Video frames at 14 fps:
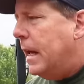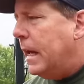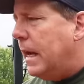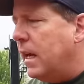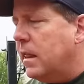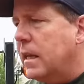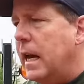
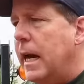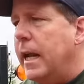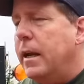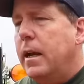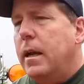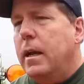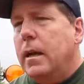And I
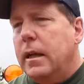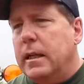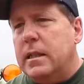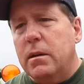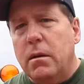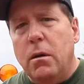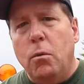thought,
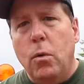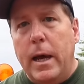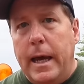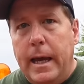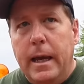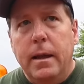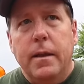is there a
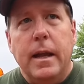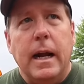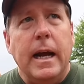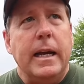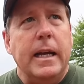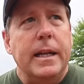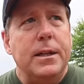way that
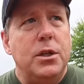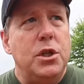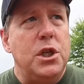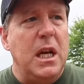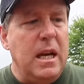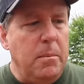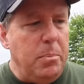I can
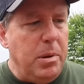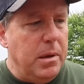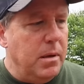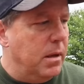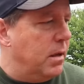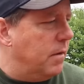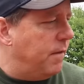chip
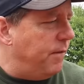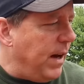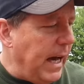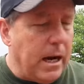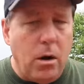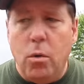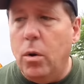
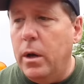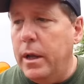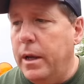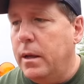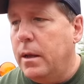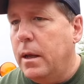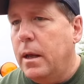
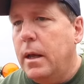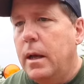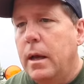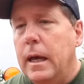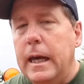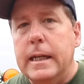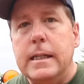firewood
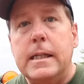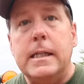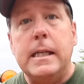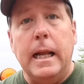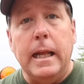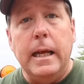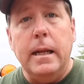and
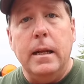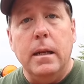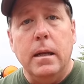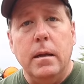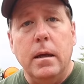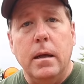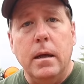sell it
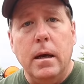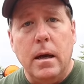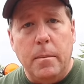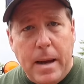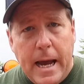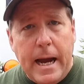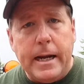uh,
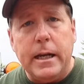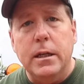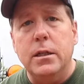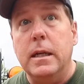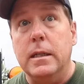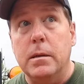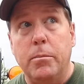
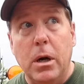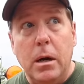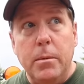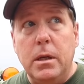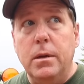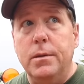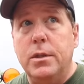packaged as a
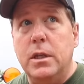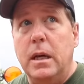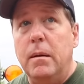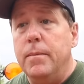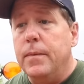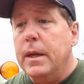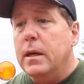barbecue chip?
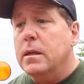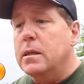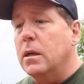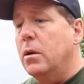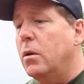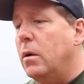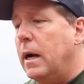
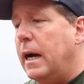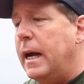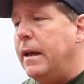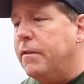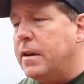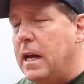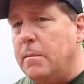So
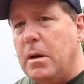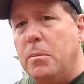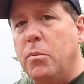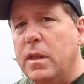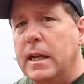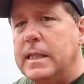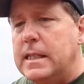I've come up
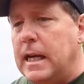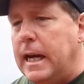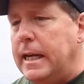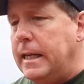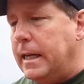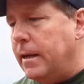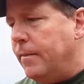with this
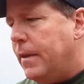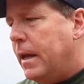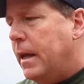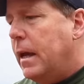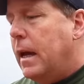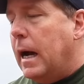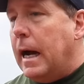idea.
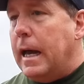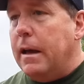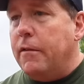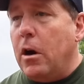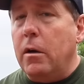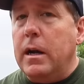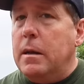I
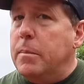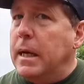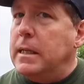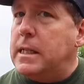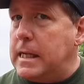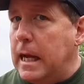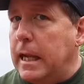have already
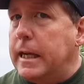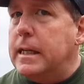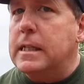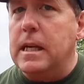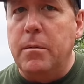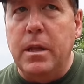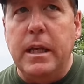been selling
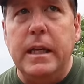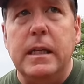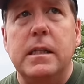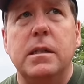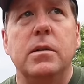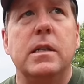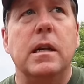some of
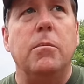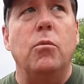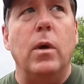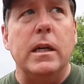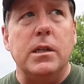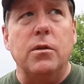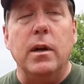these to some
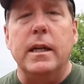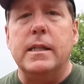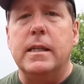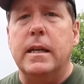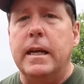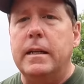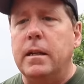restaurants
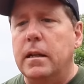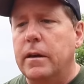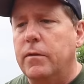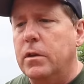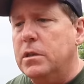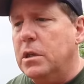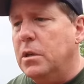that I
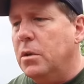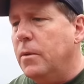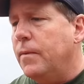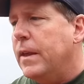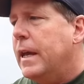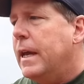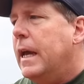deliver to
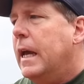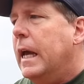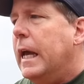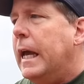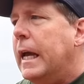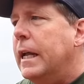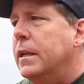
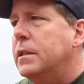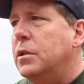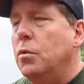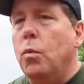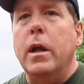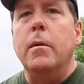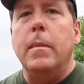and to
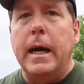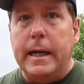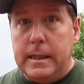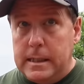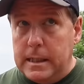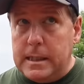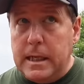one of my
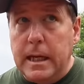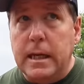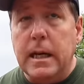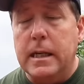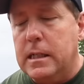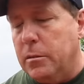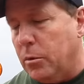existing
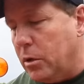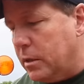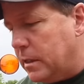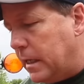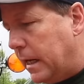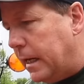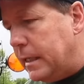
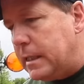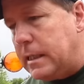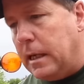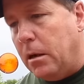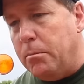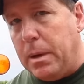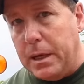customers that I
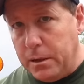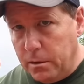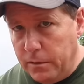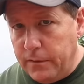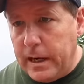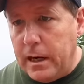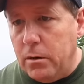sell
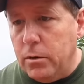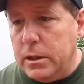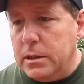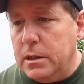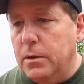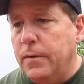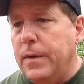bundled
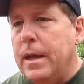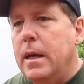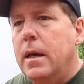firewood to.